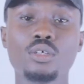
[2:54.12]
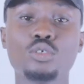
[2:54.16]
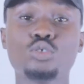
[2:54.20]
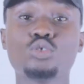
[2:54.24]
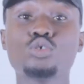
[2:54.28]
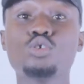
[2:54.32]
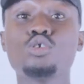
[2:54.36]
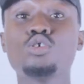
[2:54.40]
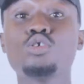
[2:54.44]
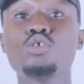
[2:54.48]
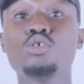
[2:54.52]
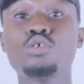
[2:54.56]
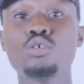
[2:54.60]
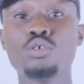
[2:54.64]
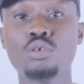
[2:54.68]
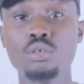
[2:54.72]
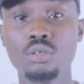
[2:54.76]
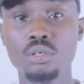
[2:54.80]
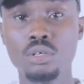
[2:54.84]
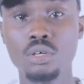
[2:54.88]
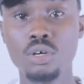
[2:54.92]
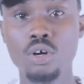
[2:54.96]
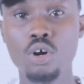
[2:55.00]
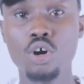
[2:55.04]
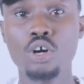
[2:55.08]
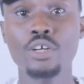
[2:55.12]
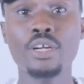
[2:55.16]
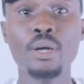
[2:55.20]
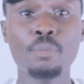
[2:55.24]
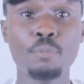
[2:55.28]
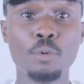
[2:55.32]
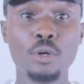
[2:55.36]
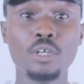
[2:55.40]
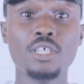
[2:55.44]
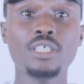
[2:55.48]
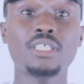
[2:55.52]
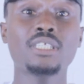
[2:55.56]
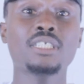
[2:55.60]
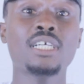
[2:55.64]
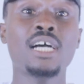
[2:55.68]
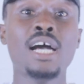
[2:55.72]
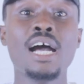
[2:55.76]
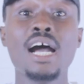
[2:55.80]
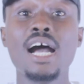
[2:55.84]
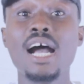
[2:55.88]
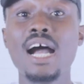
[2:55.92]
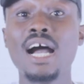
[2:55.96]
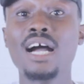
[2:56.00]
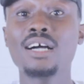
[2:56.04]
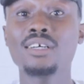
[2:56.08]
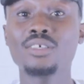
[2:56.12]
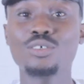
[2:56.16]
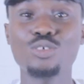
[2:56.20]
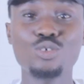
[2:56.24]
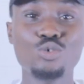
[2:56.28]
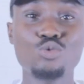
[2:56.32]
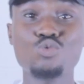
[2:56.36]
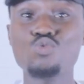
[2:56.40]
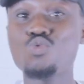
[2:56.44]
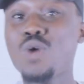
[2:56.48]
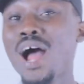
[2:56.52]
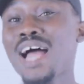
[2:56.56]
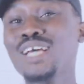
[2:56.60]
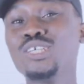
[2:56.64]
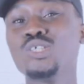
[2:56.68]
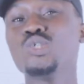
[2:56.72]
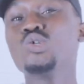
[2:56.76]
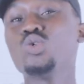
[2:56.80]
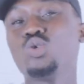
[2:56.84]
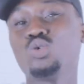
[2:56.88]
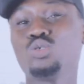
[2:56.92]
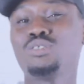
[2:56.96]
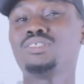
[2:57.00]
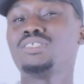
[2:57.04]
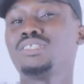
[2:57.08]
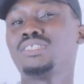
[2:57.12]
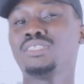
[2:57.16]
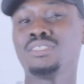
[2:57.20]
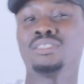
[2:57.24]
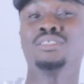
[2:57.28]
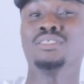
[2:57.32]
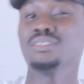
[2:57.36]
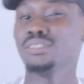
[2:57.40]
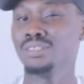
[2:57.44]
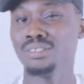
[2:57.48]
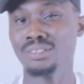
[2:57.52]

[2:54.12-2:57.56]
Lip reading: So, on the political angle, Wayoosi